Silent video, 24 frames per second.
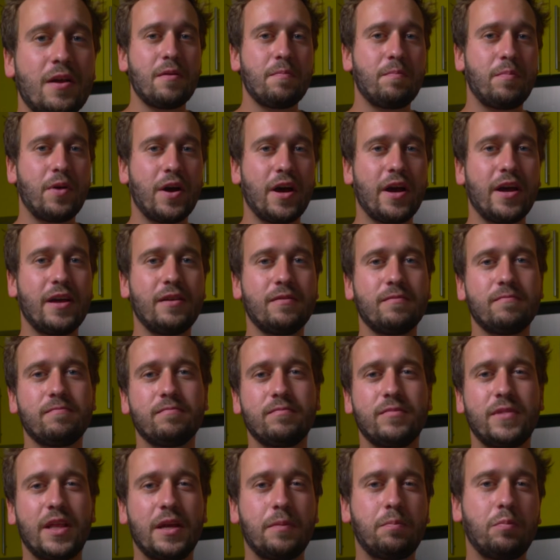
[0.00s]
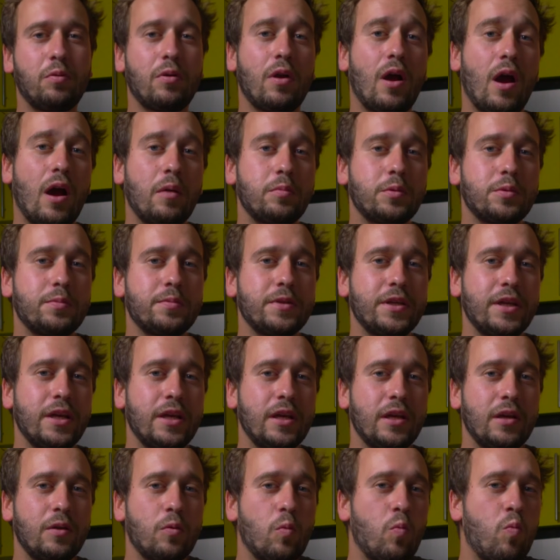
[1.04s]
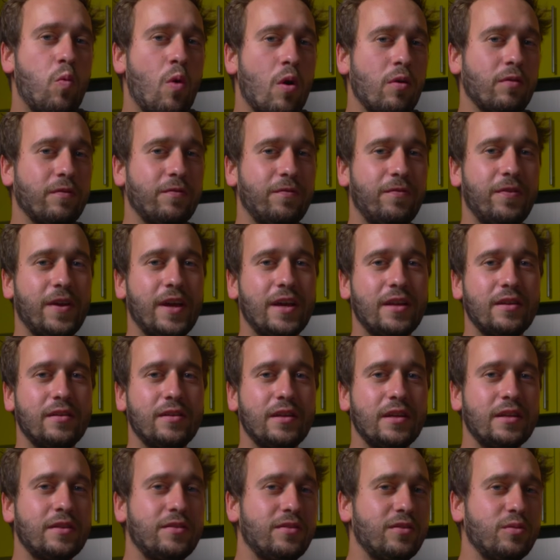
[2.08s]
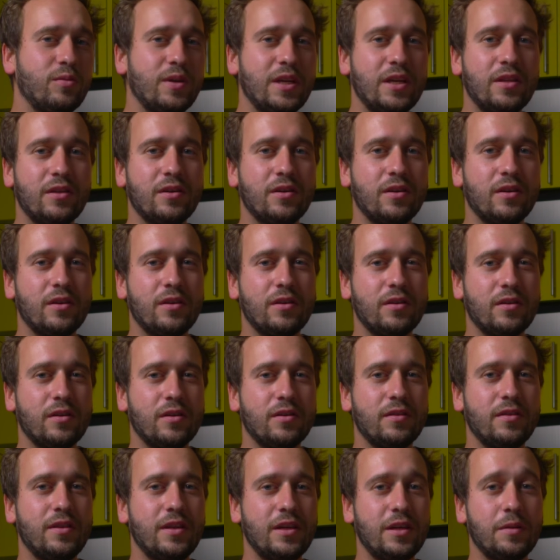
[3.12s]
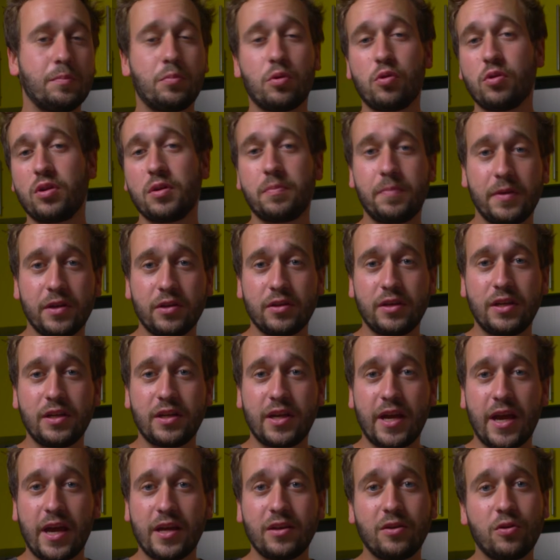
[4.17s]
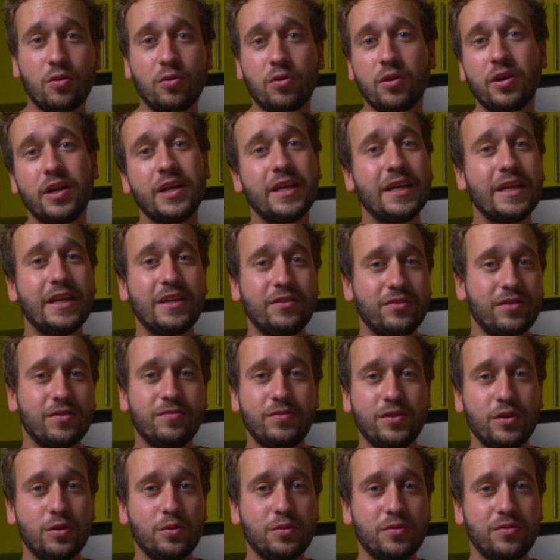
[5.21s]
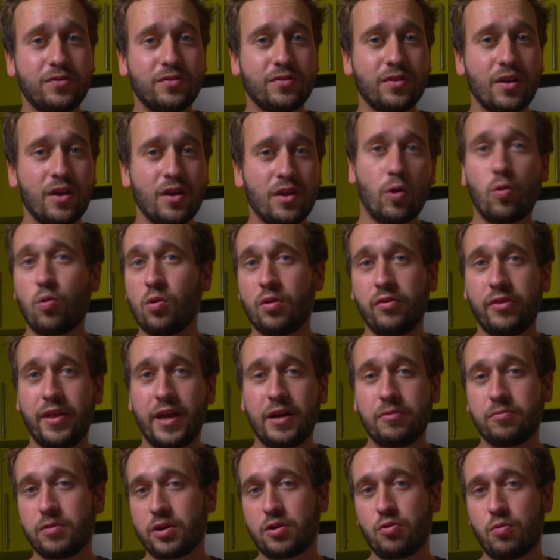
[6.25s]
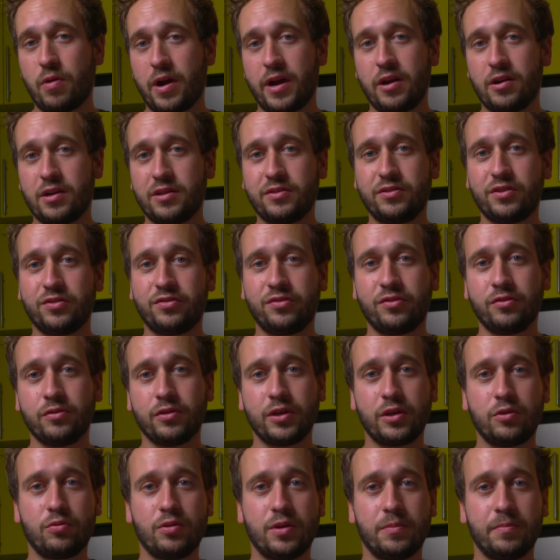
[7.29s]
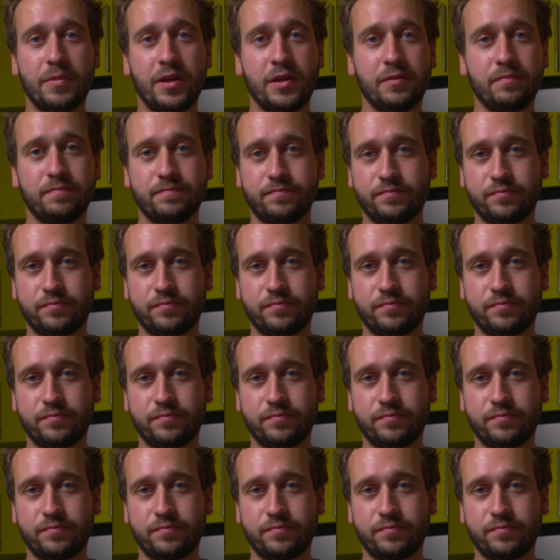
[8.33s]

but they probably won't fit into either the portability category, ease of use, or they require additional equipment,